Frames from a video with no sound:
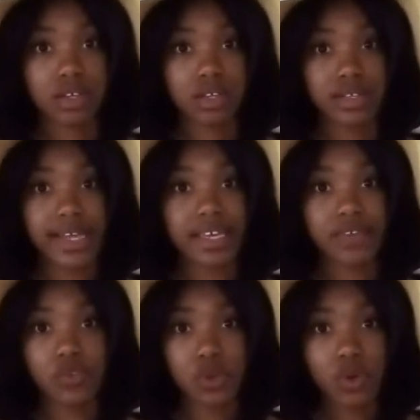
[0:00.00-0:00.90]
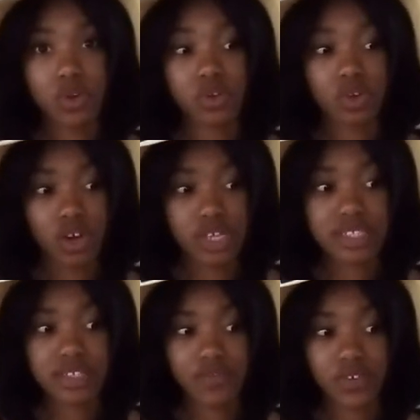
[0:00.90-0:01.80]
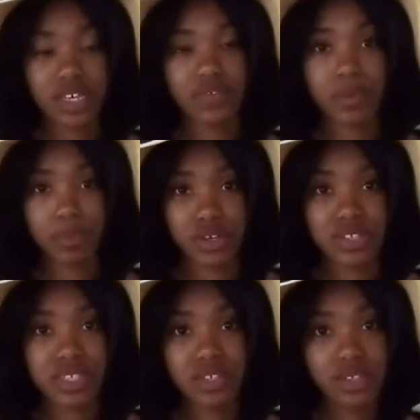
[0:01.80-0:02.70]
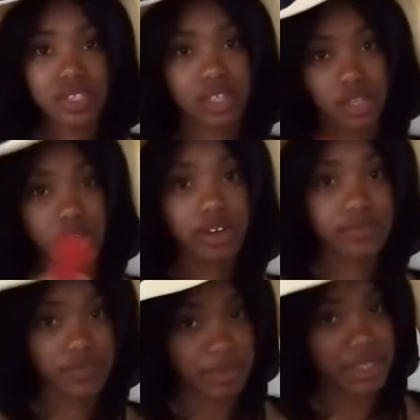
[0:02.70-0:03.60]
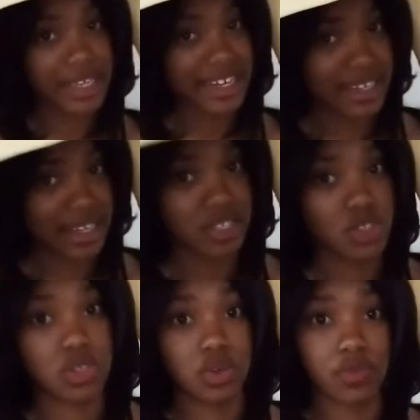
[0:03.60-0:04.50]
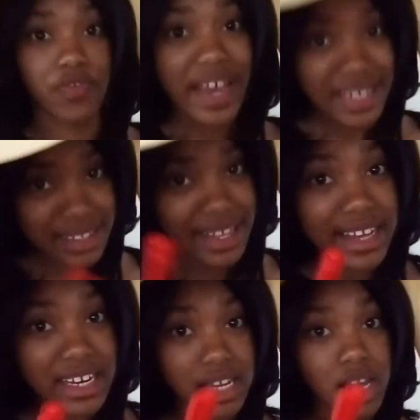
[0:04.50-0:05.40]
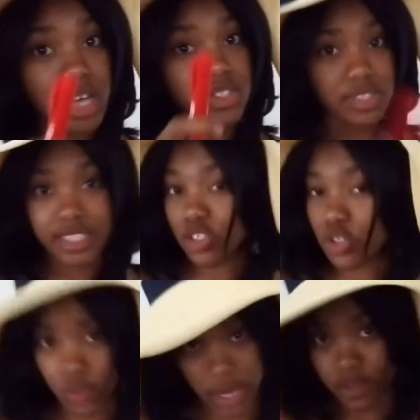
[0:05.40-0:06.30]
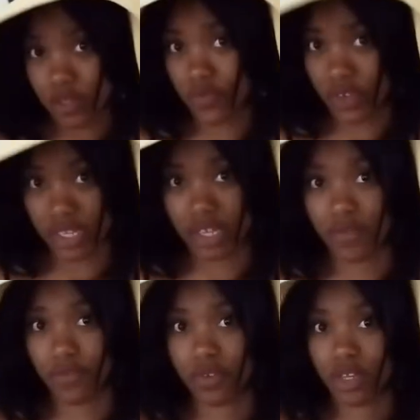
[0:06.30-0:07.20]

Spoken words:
Like, if you are not a forgiving person, you need to learn from the lady next to you. Find a lady to teach you how to forgive.